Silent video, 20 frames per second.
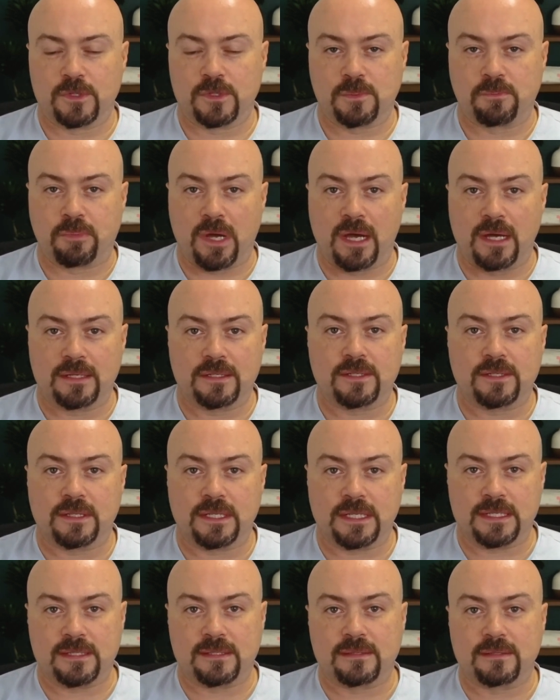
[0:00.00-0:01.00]
respond
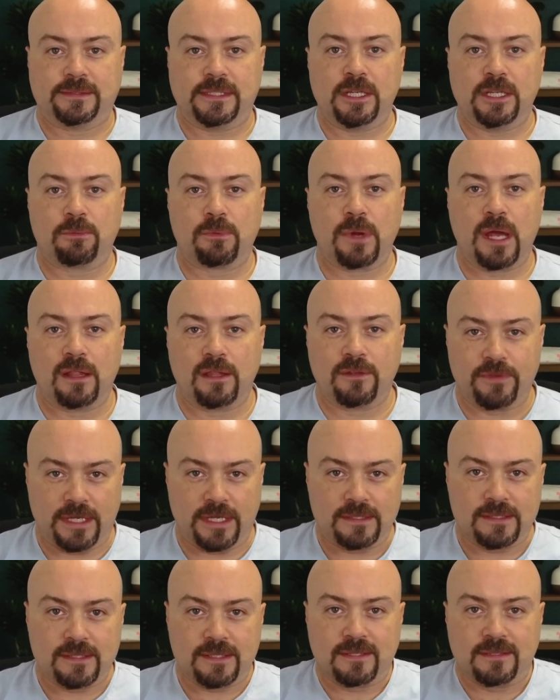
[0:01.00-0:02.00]
to these
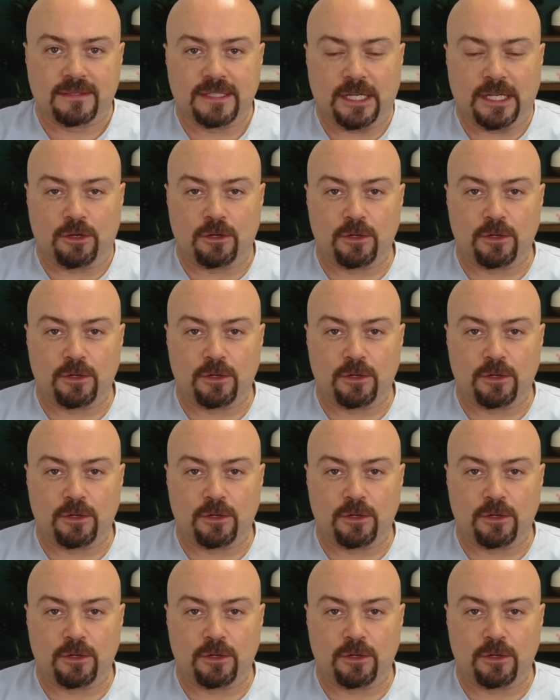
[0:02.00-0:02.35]
irrelevant,